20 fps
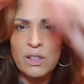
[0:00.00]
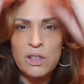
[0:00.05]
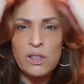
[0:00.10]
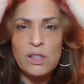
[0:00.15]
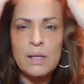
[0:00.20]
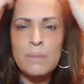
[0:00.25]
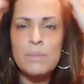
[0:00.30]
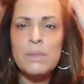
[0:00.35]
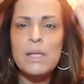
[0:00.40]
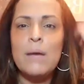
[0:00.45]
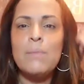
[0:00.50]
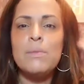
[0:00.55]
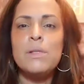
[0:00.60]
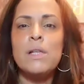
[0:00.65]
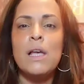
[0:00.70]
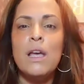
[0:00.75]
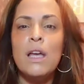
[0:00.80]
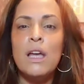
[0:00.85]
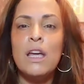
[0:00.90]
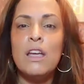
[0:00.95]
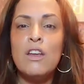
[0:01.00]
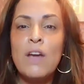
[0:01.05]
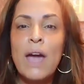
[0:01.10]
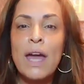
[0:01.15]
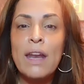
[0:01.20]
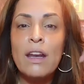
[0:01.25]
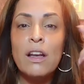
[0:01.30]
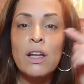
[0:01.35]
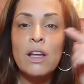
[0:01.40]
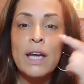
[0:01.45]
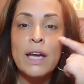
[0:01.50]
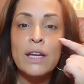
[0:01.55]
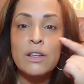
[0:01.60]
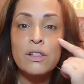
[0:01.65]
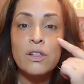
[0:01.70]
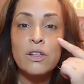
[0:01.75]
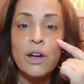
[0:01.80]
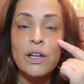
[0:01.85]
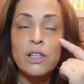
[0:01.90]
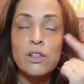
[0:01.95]
know, sometimes you got to look at your
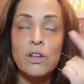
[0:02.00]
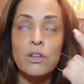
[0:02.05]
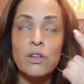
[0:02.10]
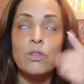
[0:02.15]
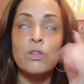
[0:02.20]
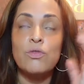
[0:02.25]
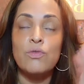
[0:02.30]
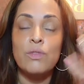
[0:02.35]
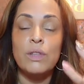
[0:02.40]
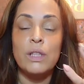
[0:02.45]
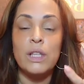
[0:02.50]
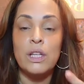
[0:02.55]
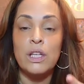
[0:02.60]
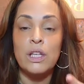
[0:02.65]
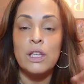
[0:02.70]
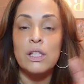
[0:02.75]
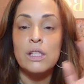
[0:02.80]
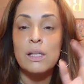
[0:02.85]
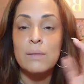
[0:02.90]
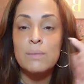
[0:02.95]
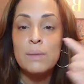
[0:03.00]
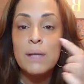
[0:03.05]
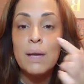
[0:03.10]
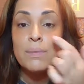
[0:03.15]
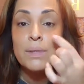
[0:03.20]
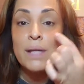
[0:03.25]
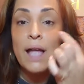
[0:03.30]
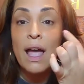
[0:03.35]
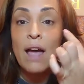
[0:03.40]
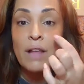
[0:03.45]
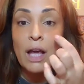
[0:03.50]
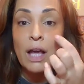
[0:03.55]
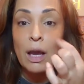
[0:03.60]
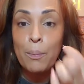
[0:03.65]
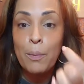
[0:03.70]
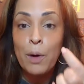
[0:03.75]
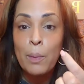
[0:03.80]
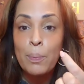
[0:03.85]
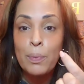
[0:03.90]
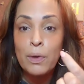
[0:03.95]
dark circles really good. Sometimes they have like a
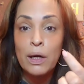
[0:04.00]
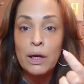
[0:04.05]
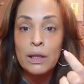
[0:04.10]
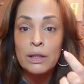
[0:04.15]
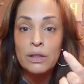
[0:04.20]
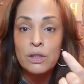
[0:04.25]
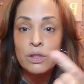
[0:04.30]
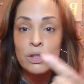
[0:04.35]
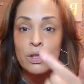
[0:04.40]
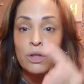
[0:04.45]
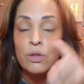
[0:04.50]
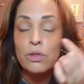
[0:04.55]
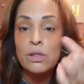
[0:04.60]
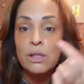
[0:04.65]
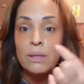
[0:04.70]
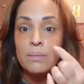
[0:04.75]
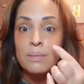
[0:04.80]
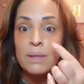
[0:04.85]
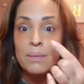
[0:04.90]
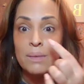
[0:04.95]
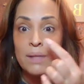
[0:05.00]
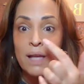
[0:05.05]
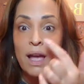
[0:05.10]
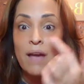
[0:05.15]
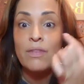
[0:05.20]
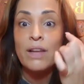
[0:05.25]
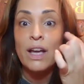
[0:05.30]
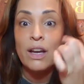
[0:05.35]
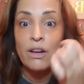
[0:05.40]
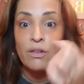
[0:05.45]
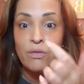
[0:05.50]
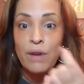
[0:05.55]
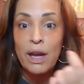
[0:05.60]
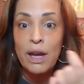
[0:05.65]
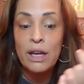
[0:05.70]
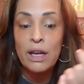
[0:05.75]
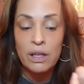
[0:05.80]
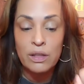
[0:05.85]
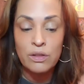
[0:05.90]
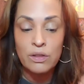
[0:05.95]
purple undertone. Sometimes they have like a
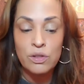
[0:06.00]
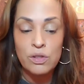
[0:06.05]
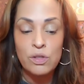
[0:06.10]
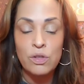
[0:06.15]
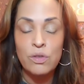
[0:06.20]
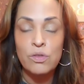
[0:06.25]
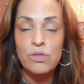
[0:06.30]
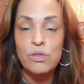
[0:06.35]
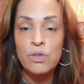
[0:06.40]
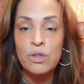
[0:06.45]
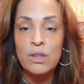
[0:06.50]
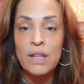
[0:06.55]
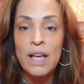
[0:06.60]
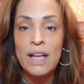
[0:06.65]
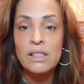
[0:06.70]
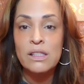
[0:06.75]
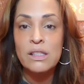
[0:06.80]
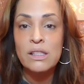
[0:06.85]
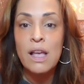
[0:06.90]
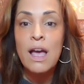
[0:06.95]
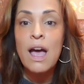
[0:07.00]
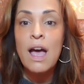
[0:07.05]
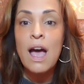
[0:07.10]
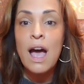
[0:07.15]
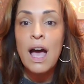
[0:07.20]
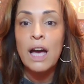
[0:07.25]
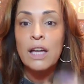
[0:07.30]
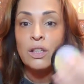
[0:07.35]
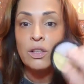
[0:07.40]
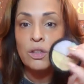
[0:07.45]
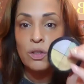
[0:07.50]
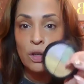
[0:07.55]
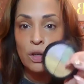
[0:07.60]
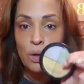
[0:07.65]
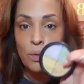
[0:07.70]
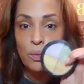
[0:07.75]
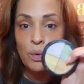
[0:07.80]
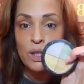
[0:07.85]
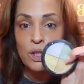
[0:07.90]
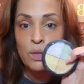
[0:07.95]
red undertone. So that's how you know
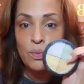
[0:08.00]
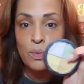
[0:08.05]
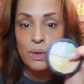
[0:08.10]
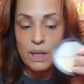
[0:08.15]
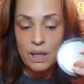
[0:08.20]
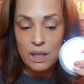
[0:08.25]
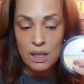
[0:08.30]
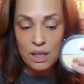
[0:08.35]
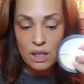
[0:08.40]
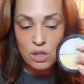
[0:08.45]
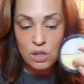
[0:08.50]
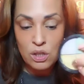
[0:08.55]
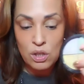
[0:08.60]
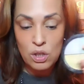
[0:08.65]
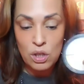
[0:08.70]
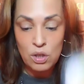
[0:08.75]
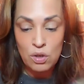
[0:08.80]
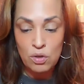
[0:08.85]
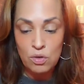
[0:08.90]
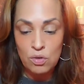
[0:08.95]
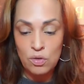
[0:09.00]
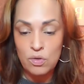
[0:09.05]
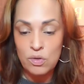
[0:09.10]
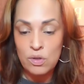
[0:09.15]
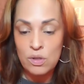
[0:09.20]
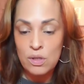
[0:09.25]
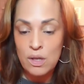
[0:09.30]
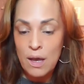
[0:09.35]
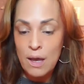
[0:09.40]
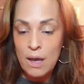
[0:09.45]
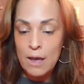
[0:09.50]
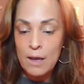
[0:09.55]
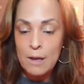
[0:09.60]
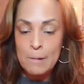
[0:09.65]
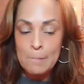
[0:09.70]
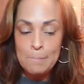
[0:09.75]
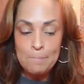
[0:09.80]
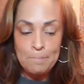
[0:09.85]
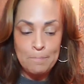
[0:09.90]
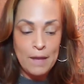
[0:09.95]
which one of these to use.
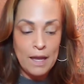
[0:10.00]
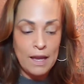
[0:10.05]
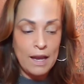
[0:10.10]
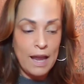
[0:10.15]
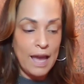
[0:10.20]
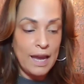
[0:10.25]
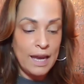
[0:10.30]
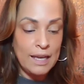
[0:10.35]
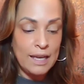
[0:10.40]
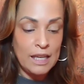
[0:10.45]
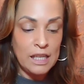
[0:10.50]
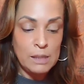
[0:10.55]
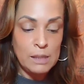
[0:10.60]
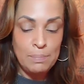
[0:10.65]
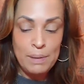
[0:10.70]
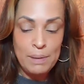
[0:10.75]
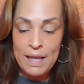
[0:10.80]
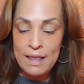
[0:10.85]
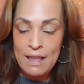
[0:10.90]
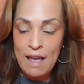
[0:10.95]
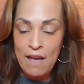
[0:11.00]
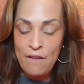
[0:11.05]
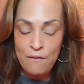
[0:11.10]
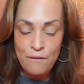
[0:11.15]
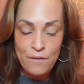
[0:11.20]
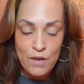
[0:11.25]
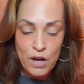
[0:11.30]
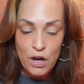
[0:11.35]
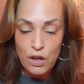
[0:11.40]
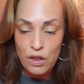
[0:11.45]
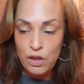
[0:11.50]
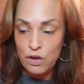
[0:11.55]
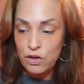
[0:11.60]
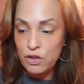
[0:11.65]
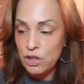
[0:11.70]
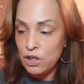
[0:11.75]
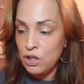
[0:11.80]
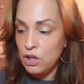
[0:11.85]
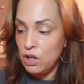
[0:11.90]
And I can explain that further to